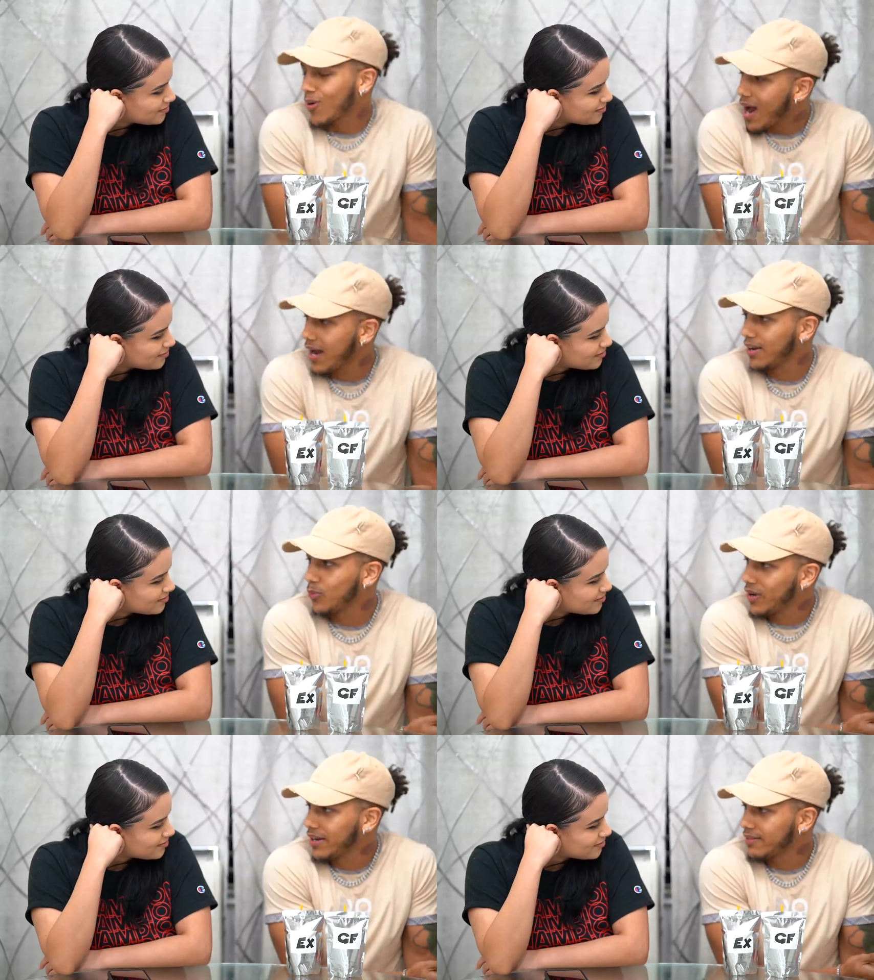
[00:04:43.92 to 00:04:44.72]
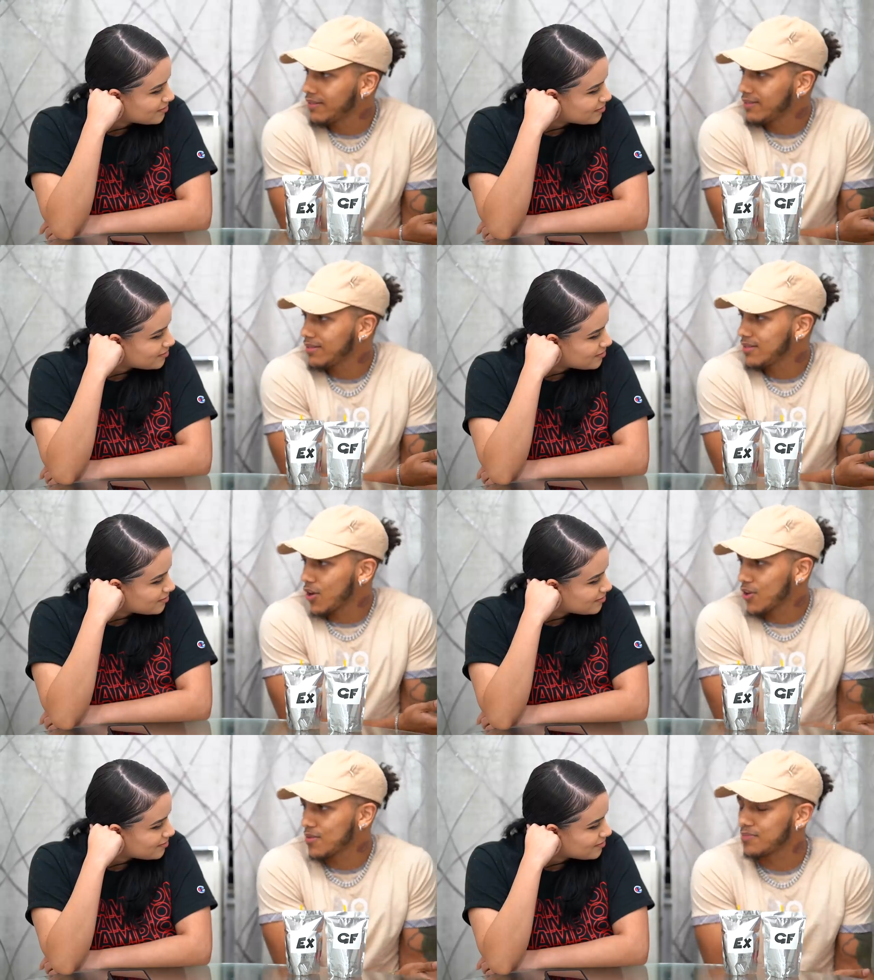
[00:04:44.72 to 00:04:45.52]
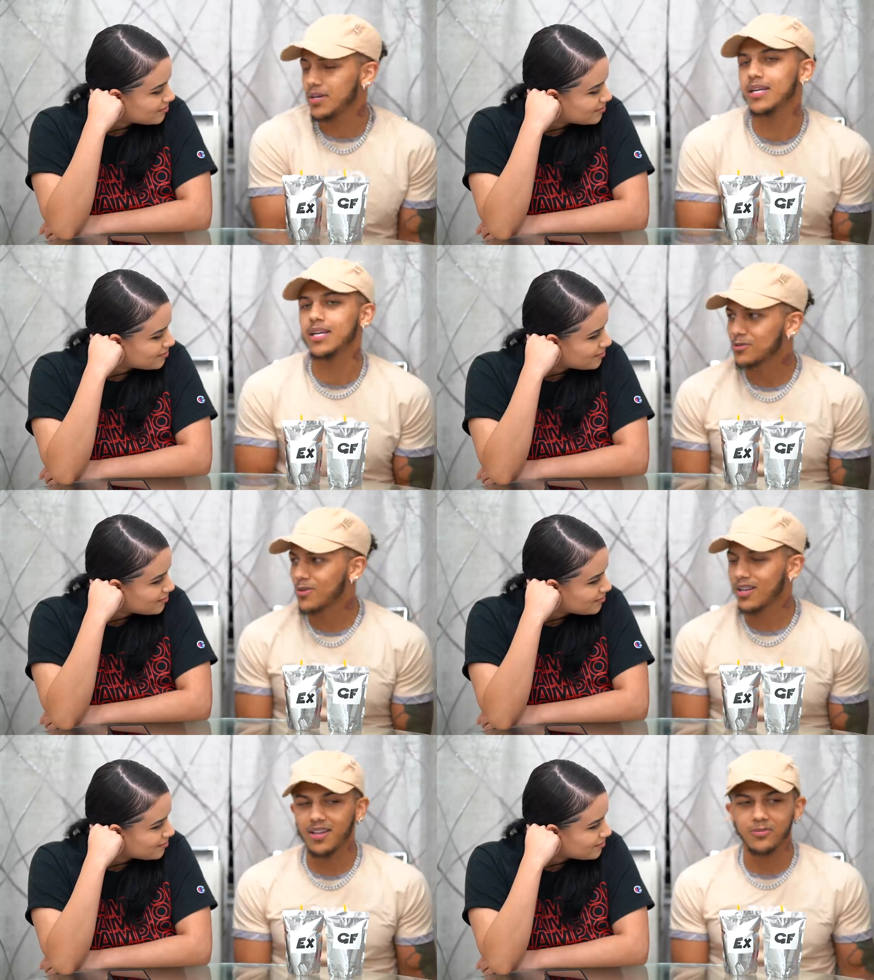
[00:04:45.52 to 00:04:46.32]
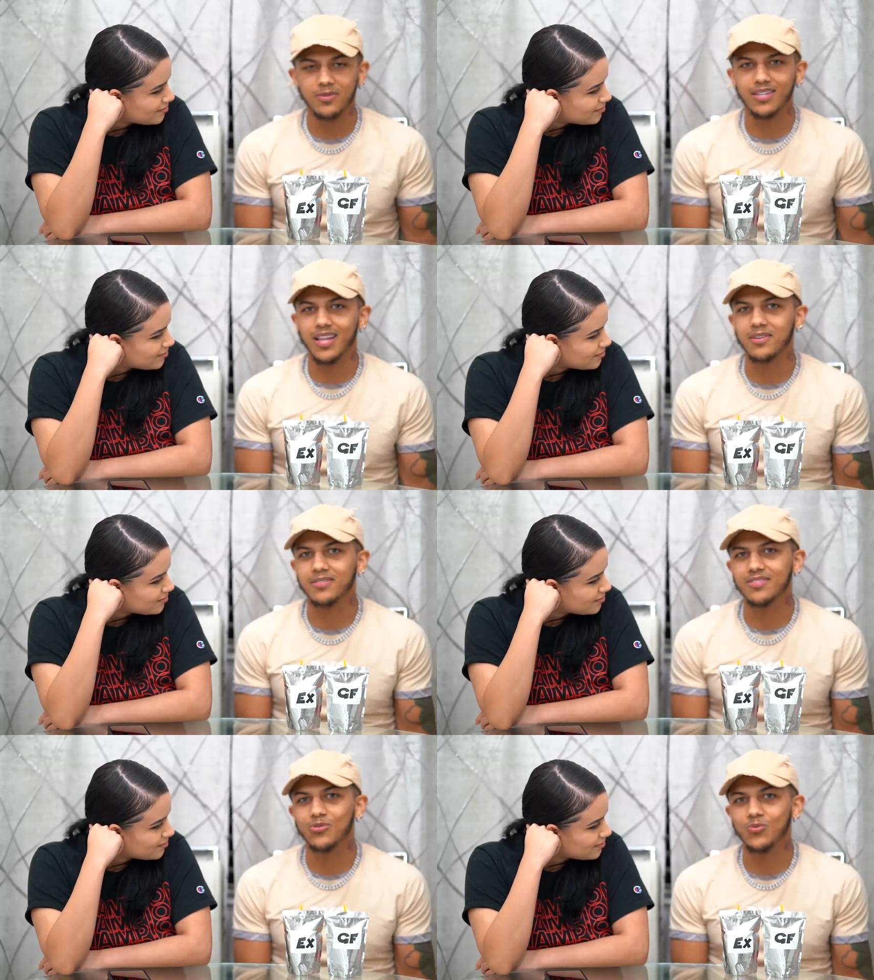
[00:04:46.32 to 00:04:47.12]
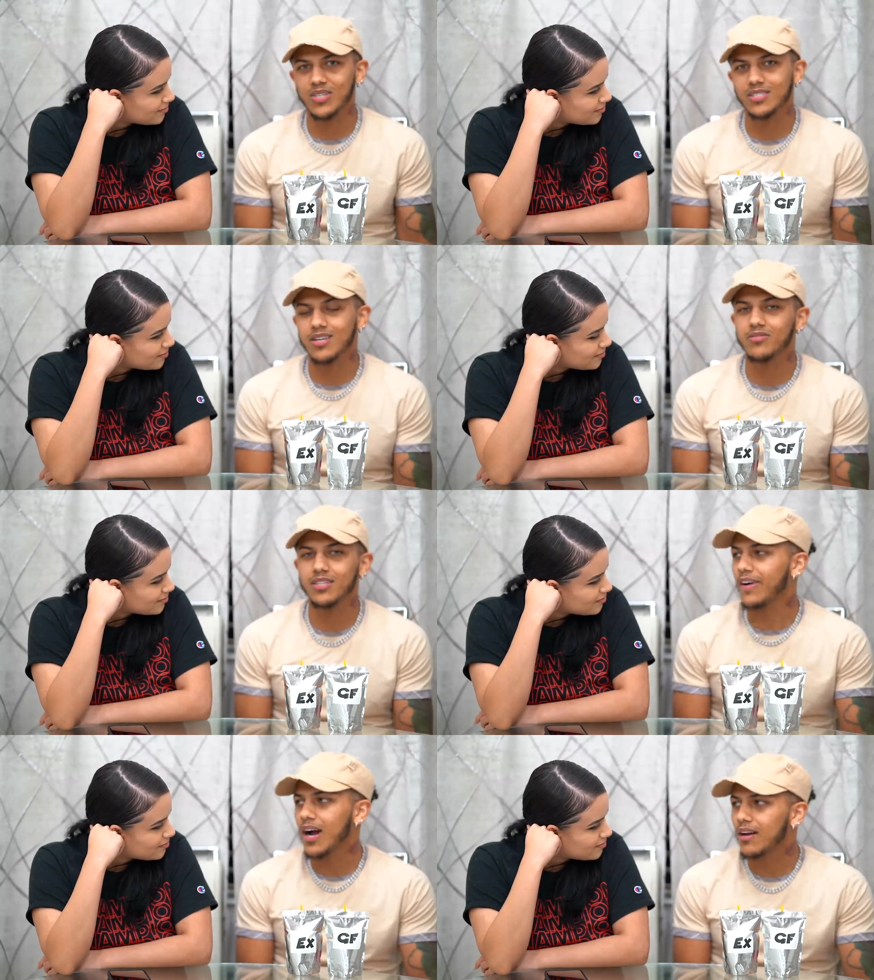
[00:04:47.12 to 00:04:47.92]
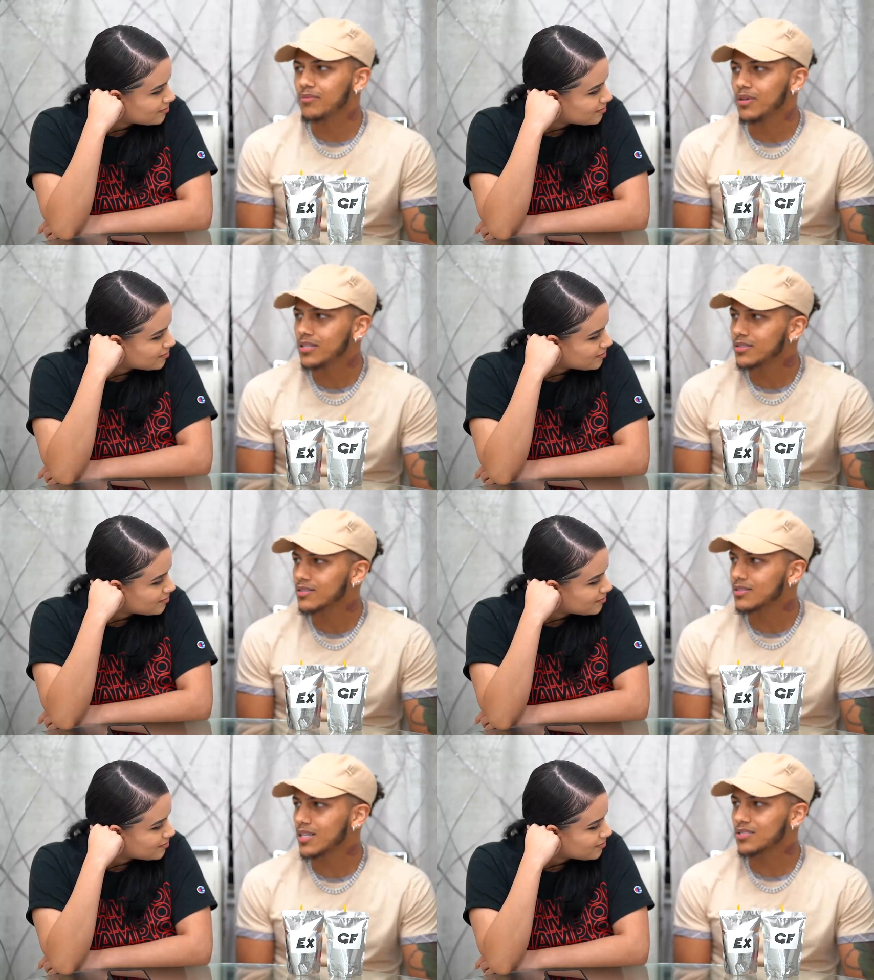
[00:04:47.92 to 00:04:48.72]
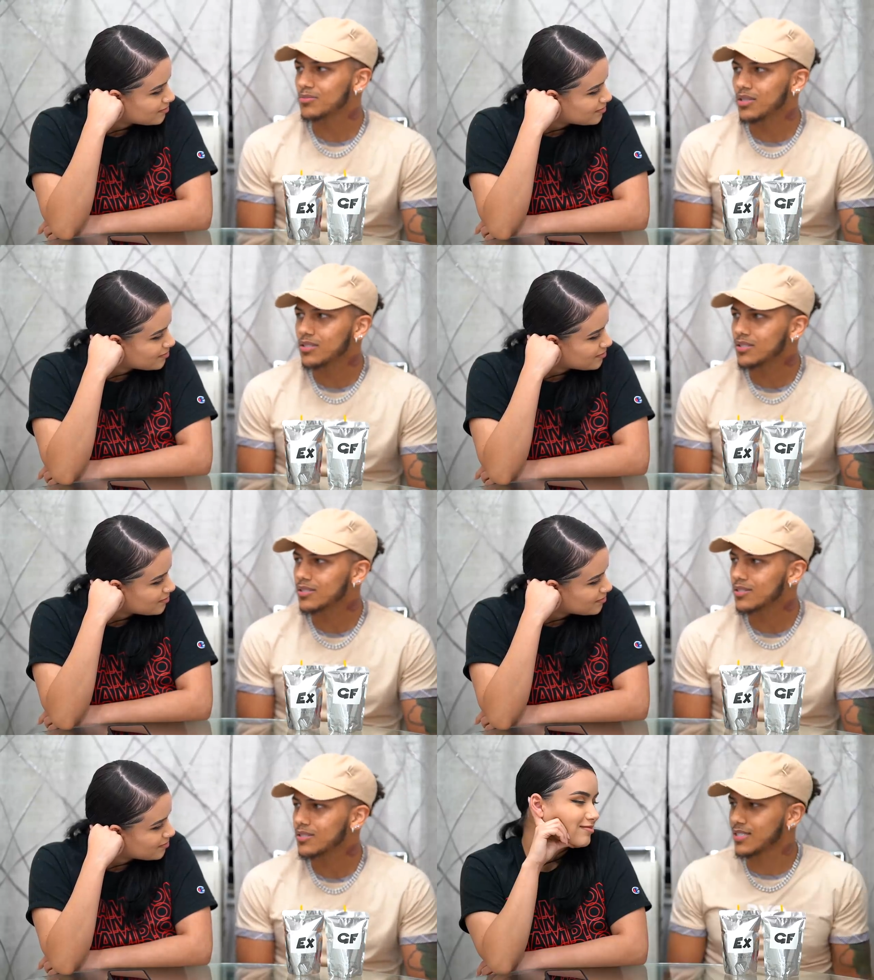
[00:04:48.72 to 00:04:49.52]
Speaker 1: cried with mm-hmm. her, but it's probably like what, like once every five months, six months?